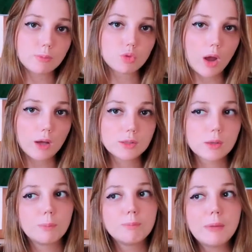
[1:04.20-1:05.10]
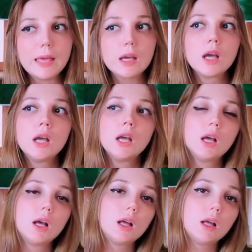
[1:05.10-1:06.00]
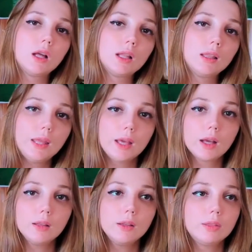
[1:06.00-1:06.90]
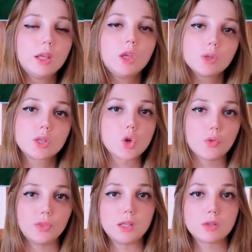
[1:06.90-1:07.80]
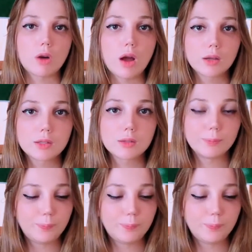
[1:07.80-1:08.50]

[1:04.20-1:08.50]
drugs, make legal the usage of these drugs.